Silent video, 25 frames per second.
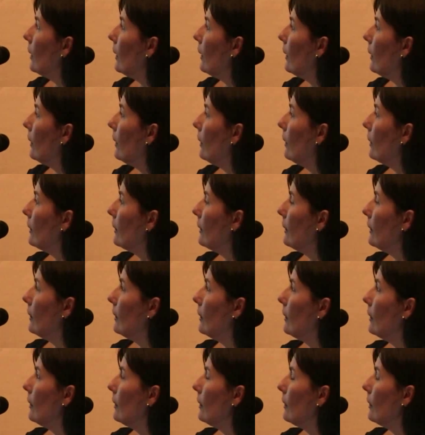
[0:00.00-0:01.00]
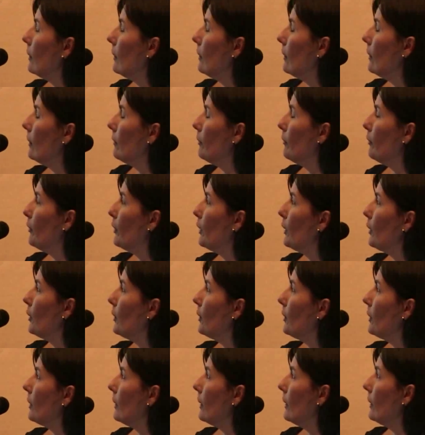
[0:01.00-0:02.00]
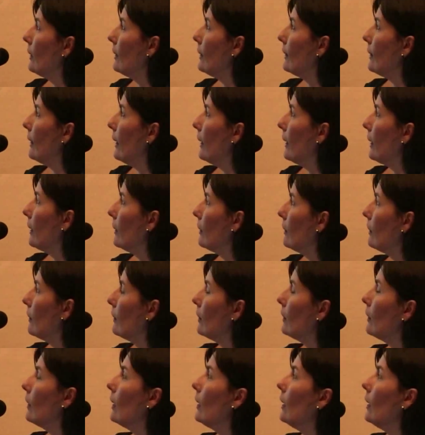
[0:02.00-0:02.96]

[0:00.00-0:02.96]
at the first and second